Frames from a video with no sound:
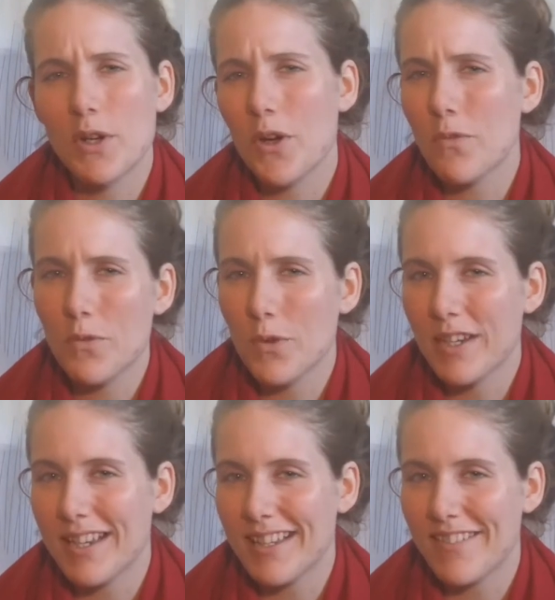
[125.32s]
to go forward
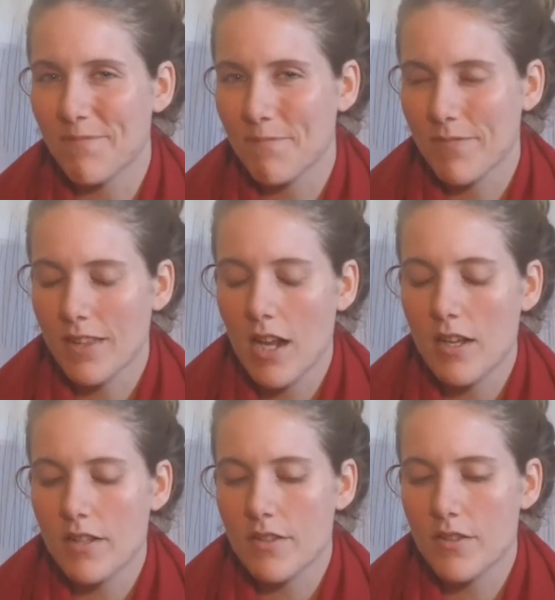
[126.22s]
again.
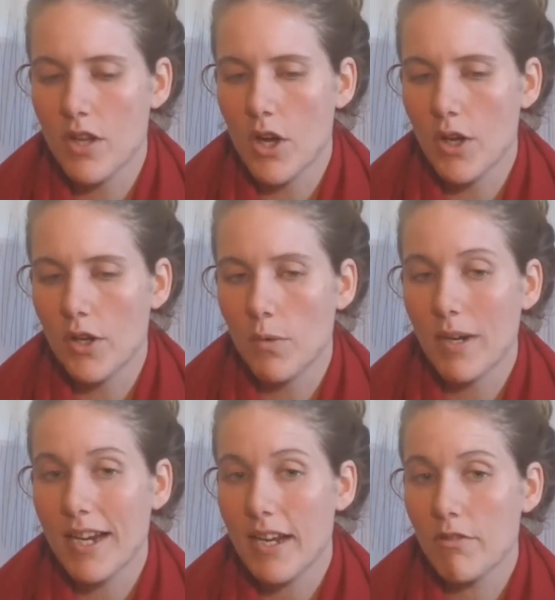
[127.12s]
So
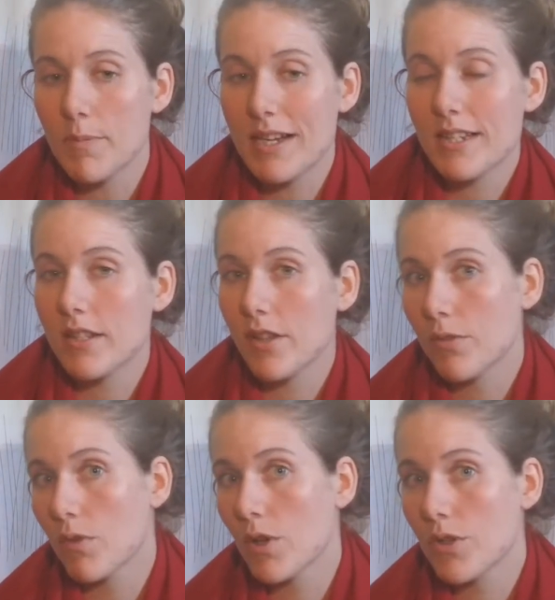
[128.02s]
we're getting reminded that
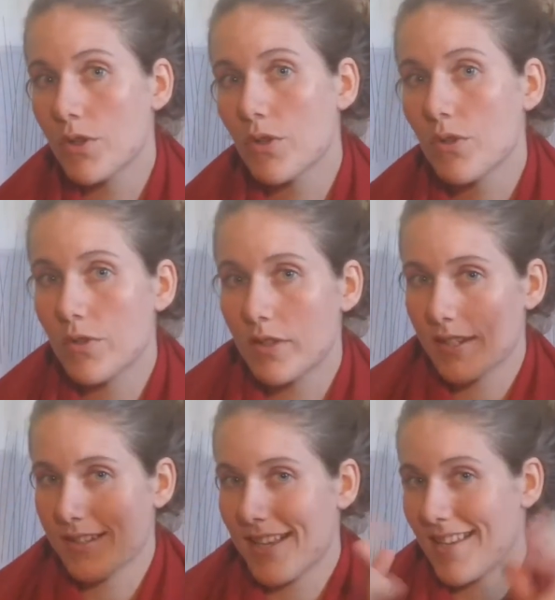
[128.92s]
the road to
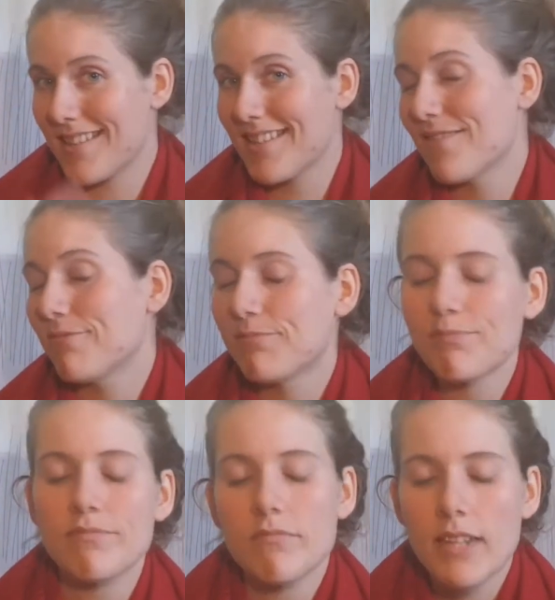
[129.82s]
success
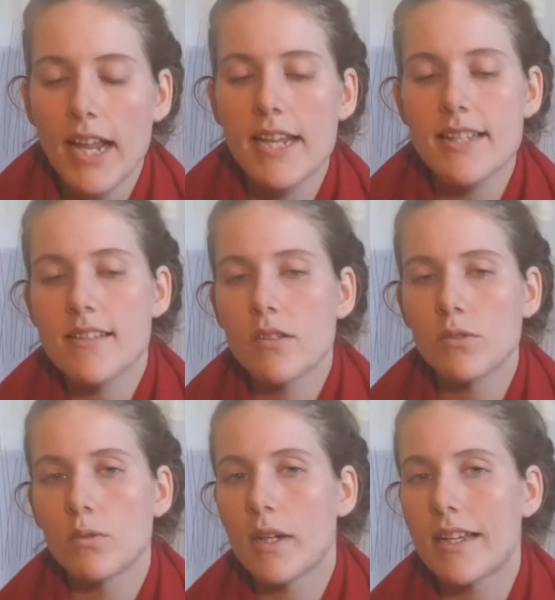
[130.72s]
isn't
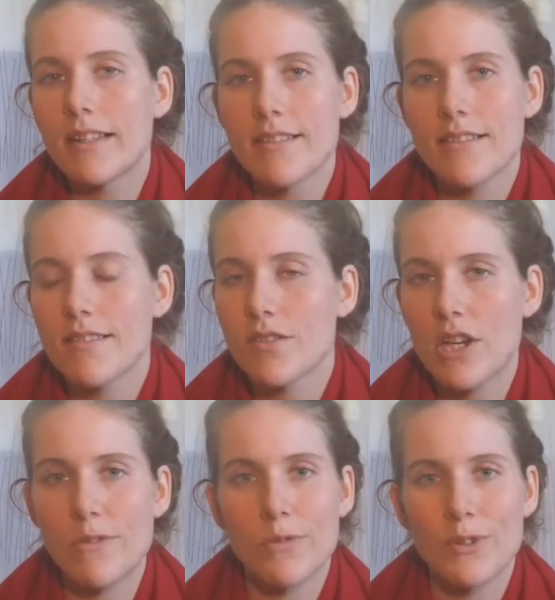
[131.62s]
always
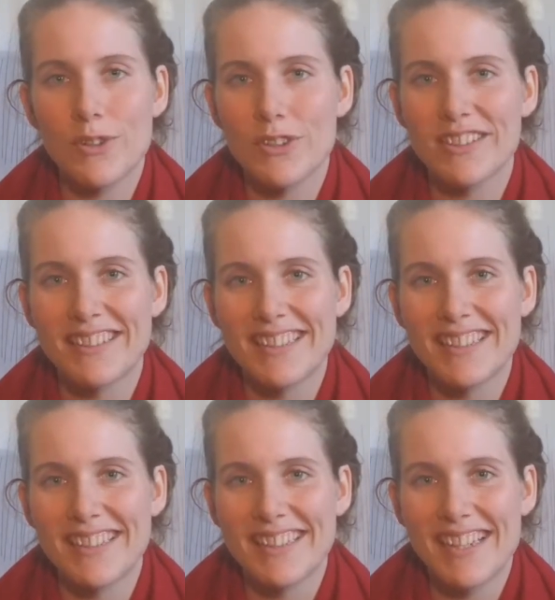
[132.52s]
straightforward.
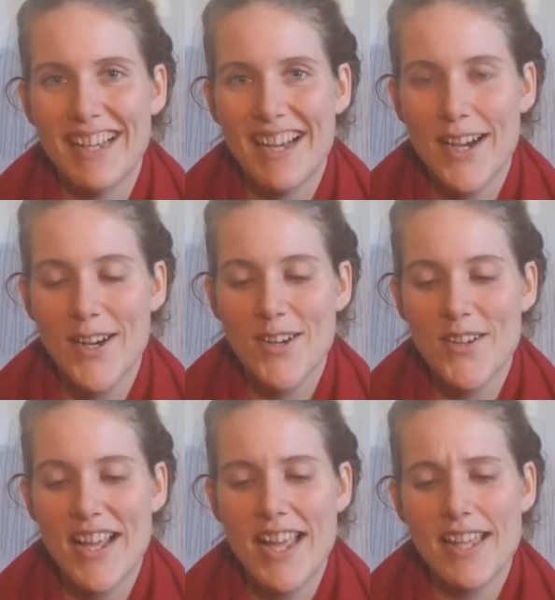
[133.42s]

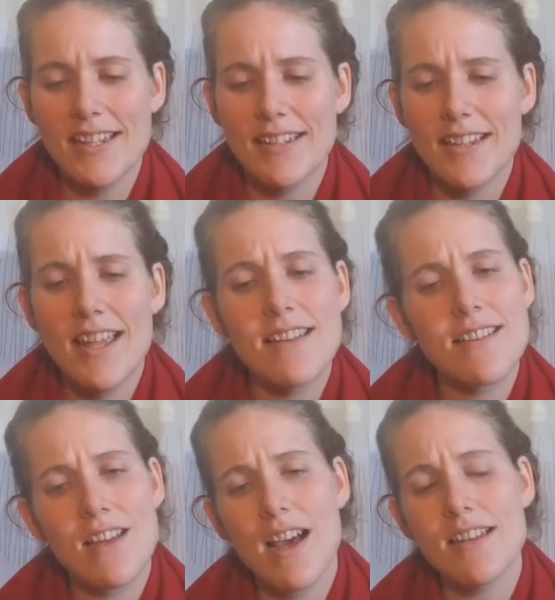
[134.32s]

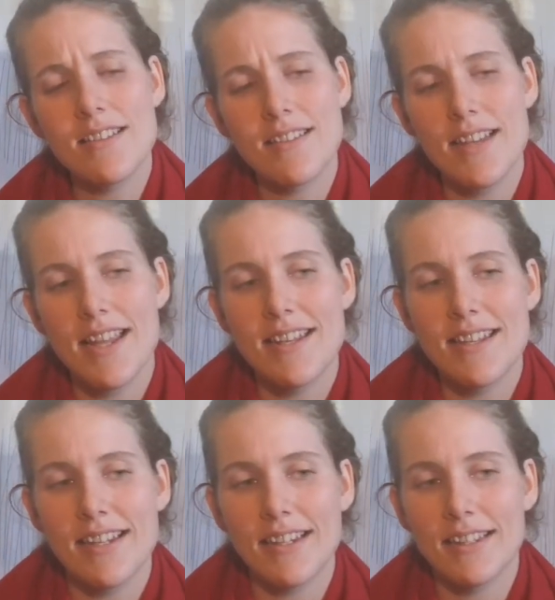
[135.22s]
And
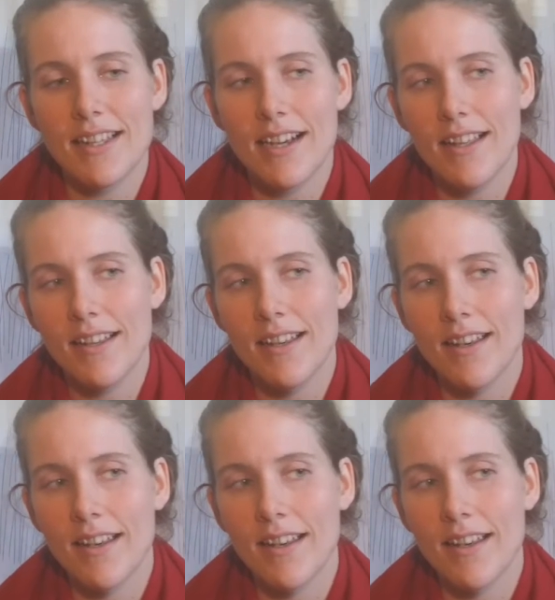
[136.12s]
understanding that